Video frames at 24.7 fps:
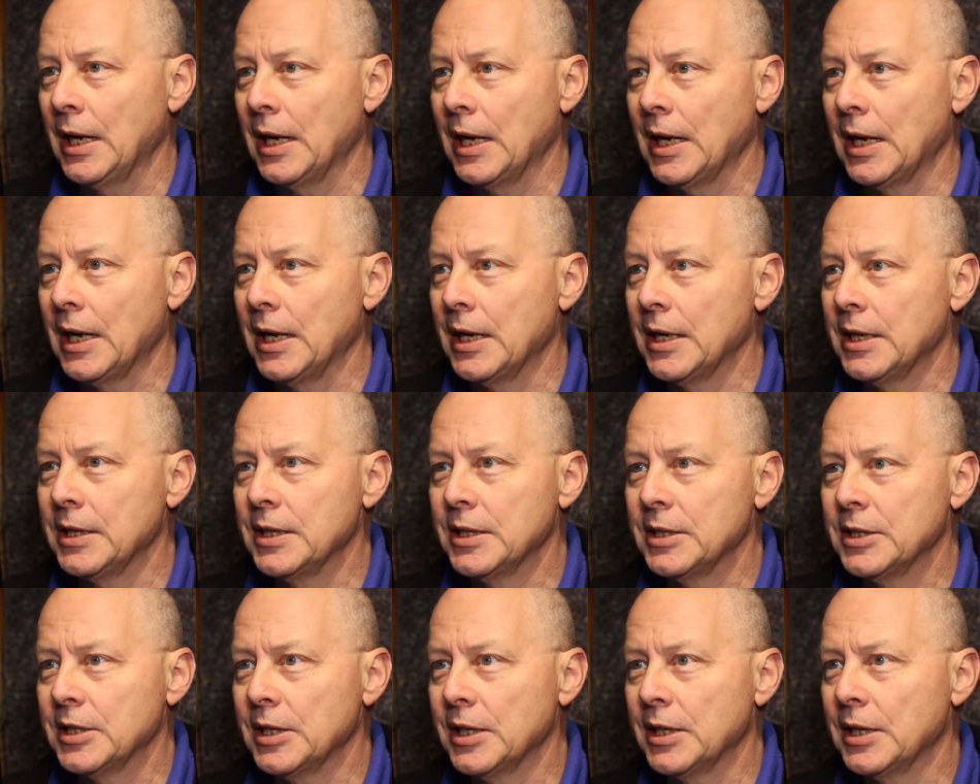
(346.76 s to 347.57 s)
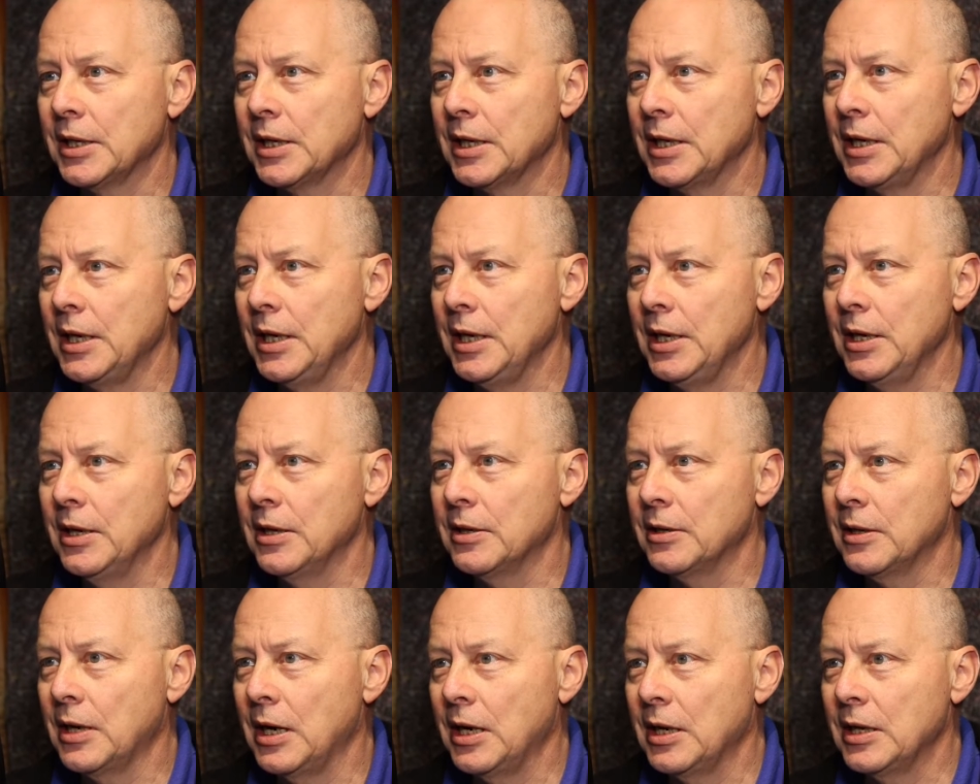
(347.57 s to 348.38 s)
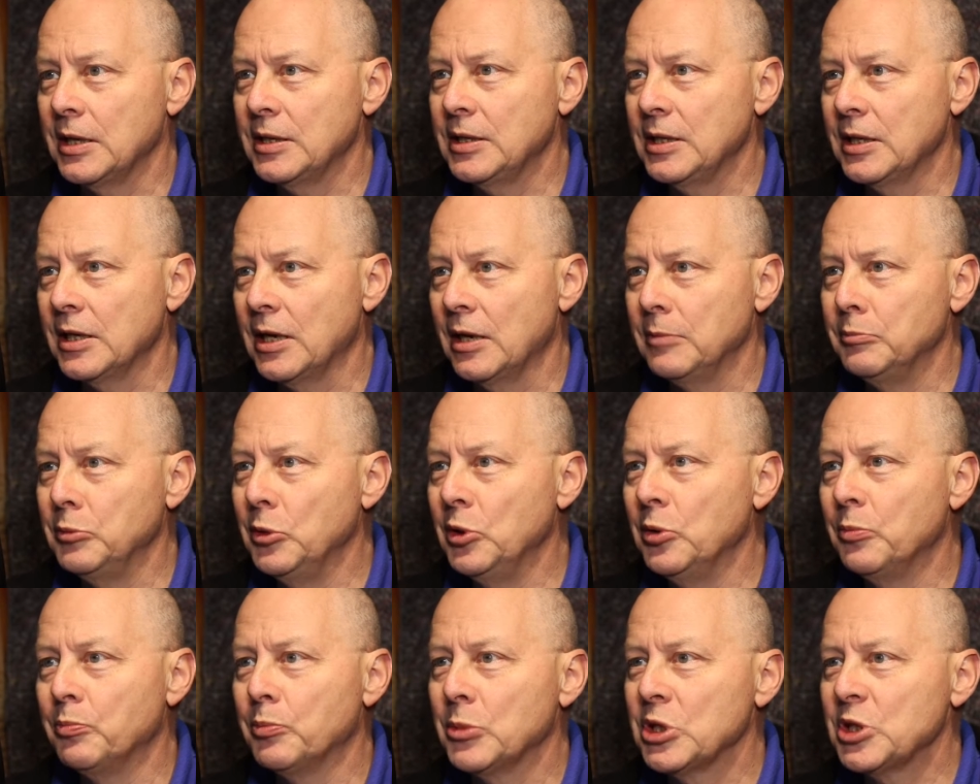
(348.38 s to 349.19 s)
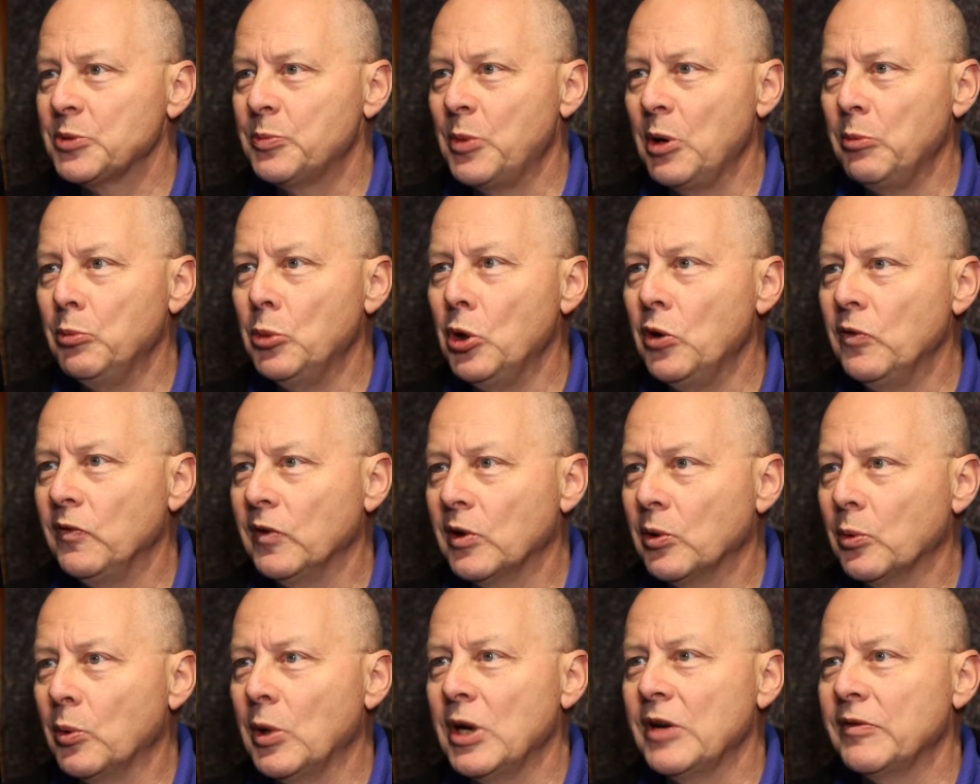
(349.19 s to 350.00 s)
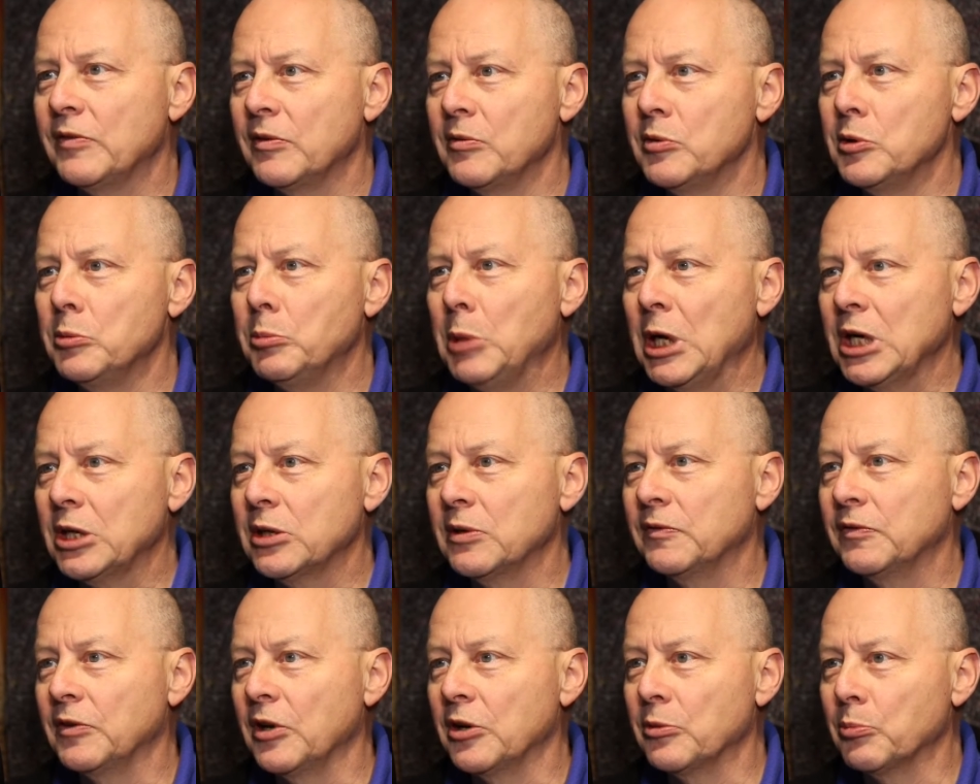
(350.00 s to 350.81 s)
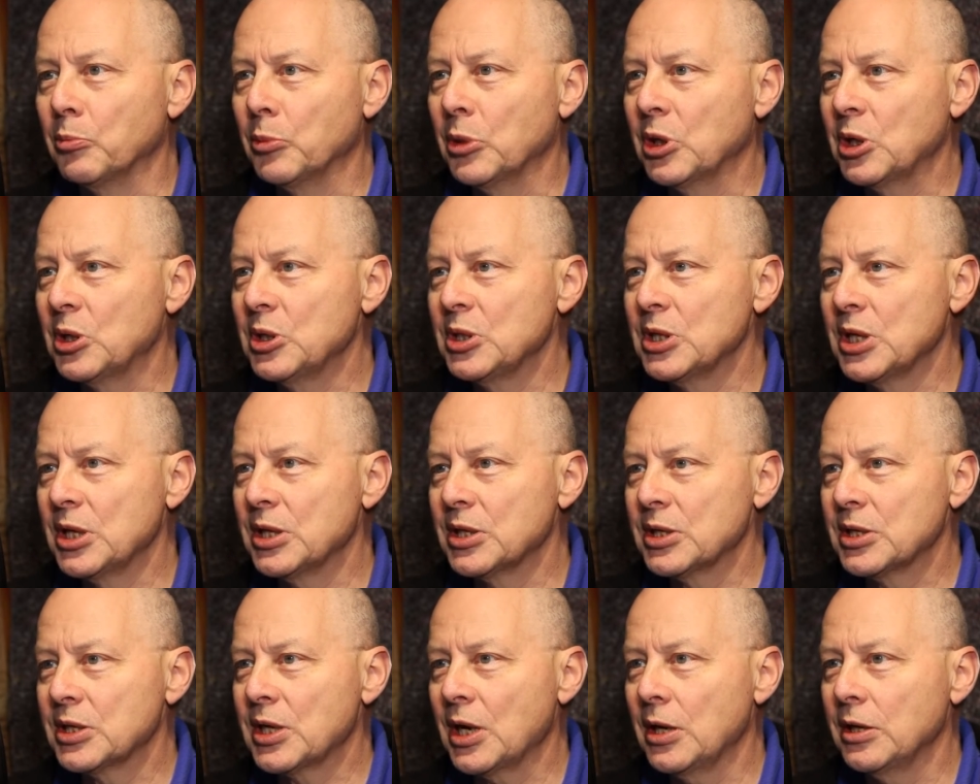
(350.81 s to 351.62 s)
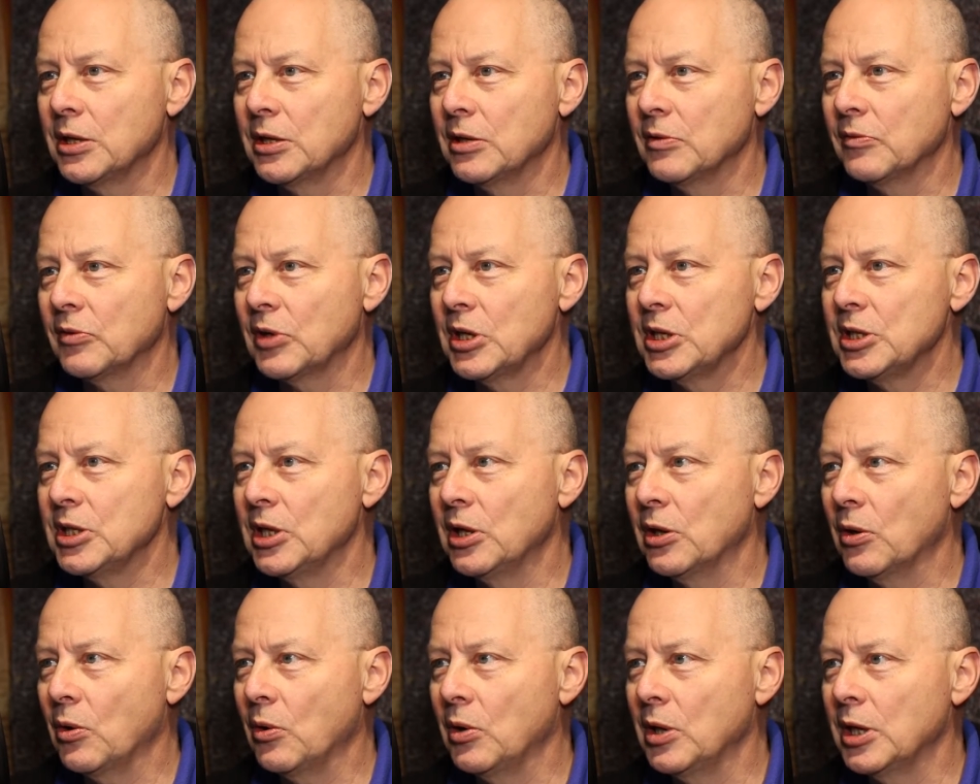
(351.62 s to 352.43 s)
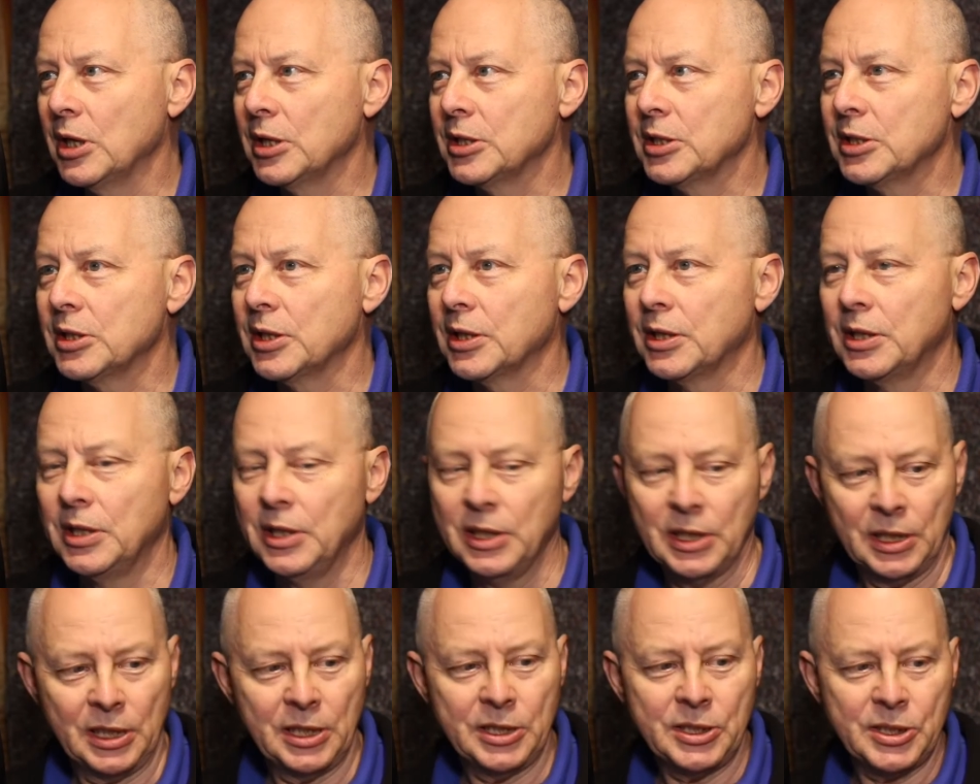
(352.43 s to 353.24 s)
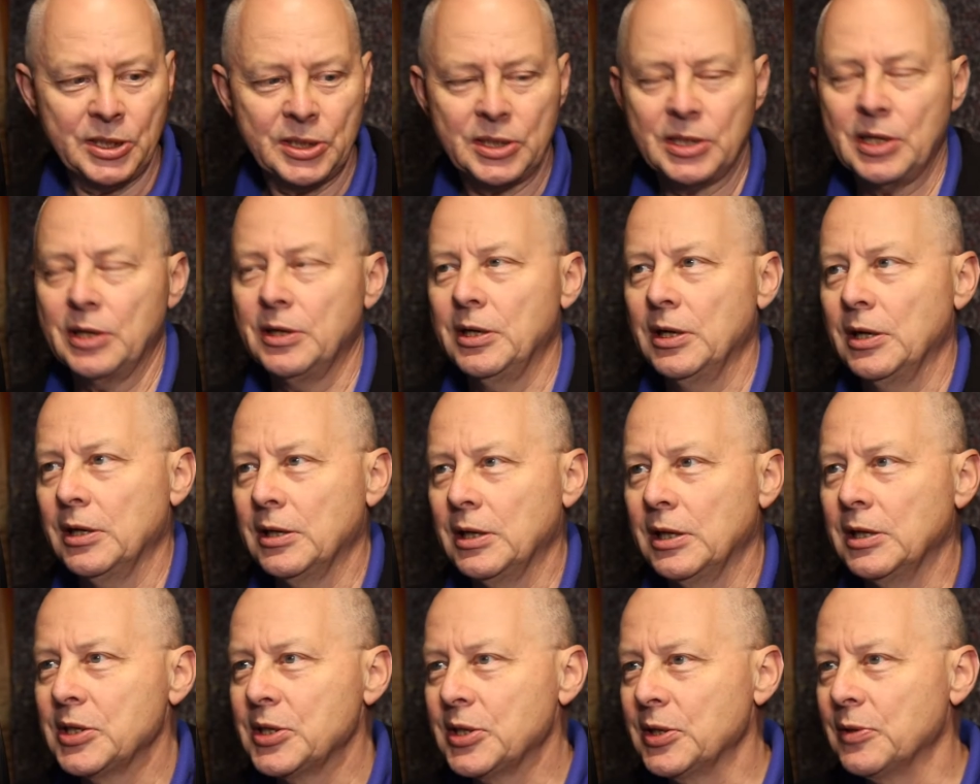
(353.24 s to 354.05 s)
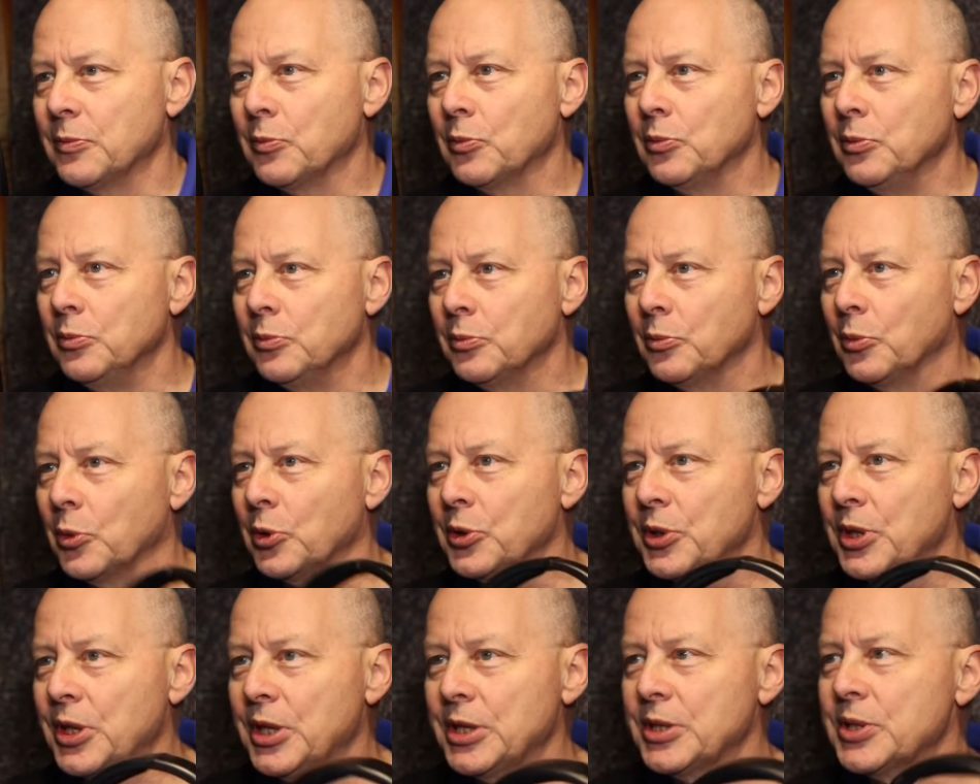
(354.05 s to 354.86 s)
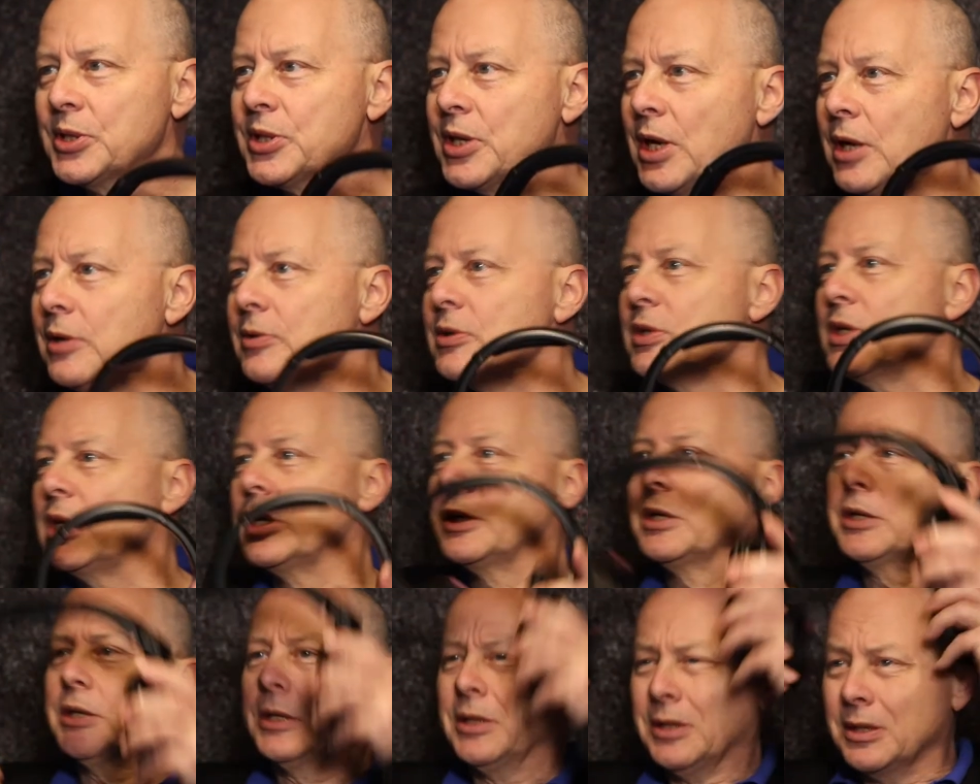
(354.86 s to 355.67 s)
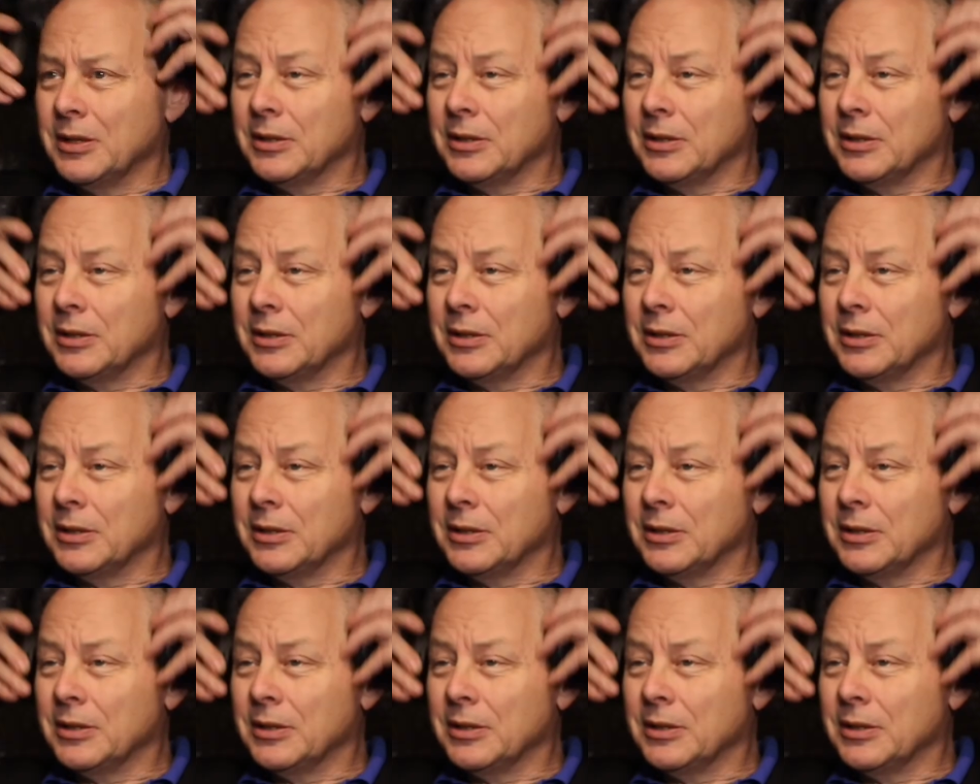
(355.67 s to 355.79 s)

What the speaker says: And here I think I must be moving away from the microphone because it's kind of getting quieter. Let's listen what this sounds like.